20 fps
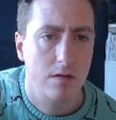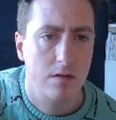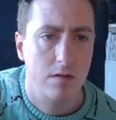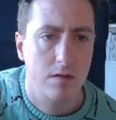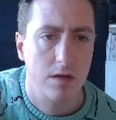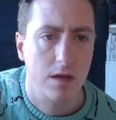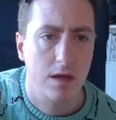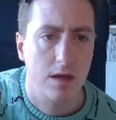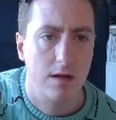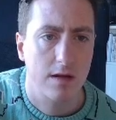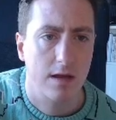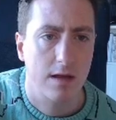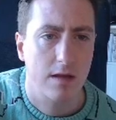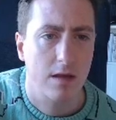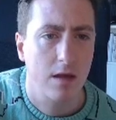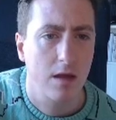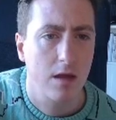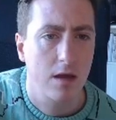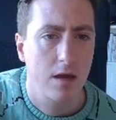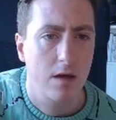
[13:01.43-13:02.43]
King take.
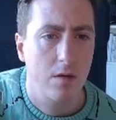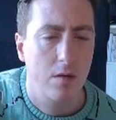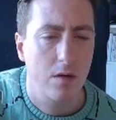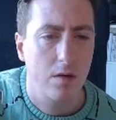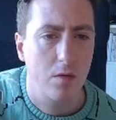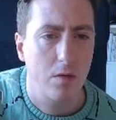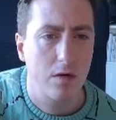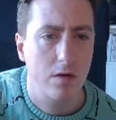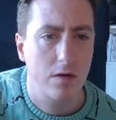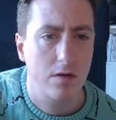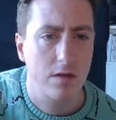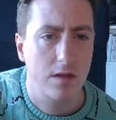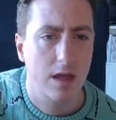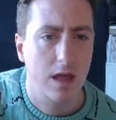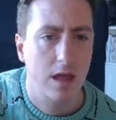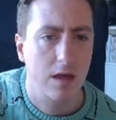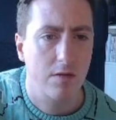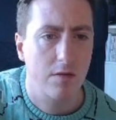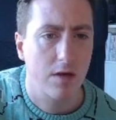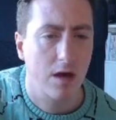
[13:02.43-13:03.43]
Well, I wonder could the
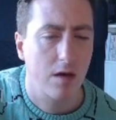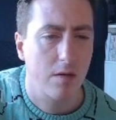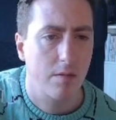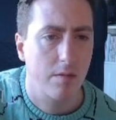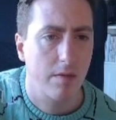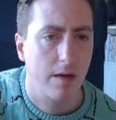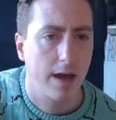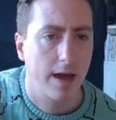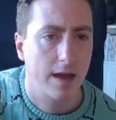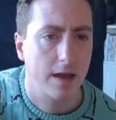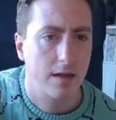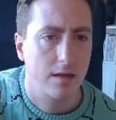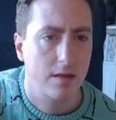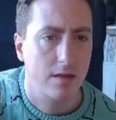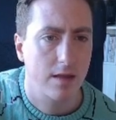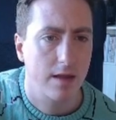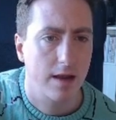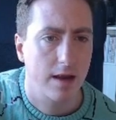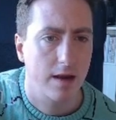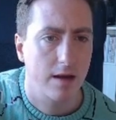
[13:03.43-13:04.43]
king have gone back
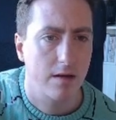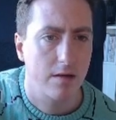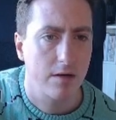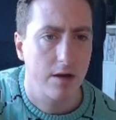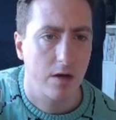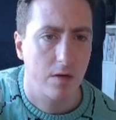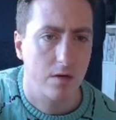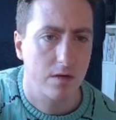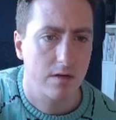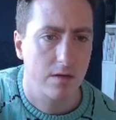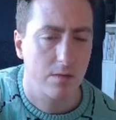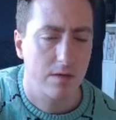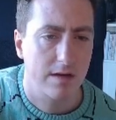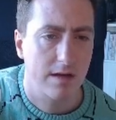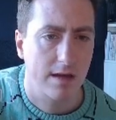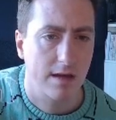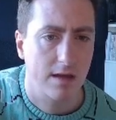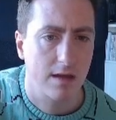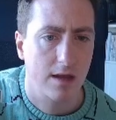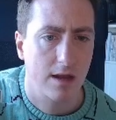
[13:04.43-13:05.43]
there? No, because then we
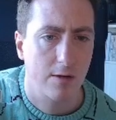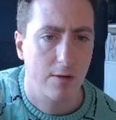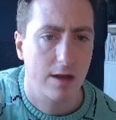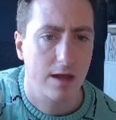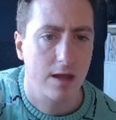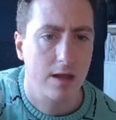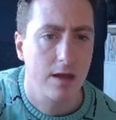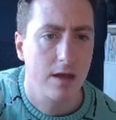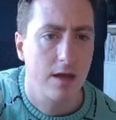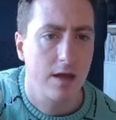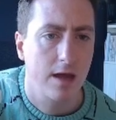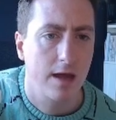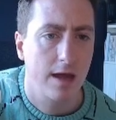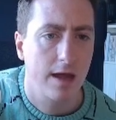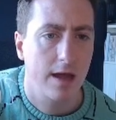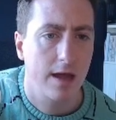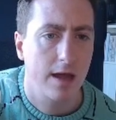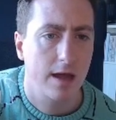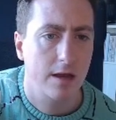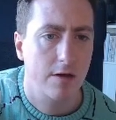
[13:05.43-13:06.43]
take.
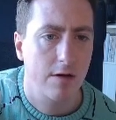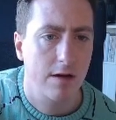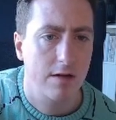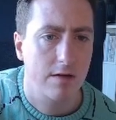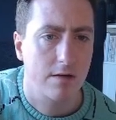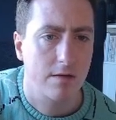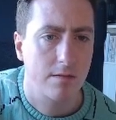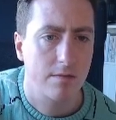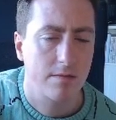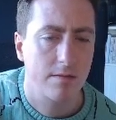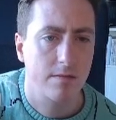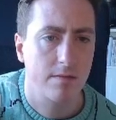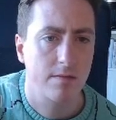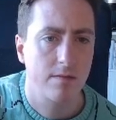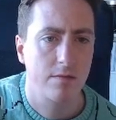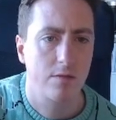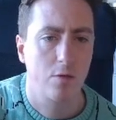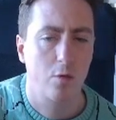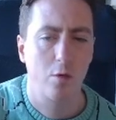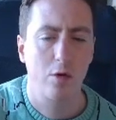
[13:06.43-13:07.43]
Anyway. Great.
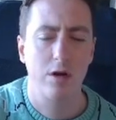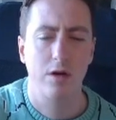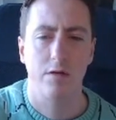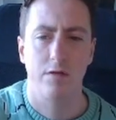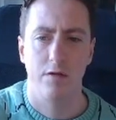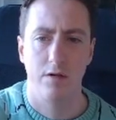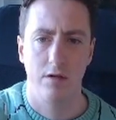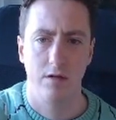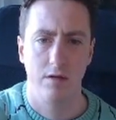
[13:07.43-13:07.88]
Wonderful.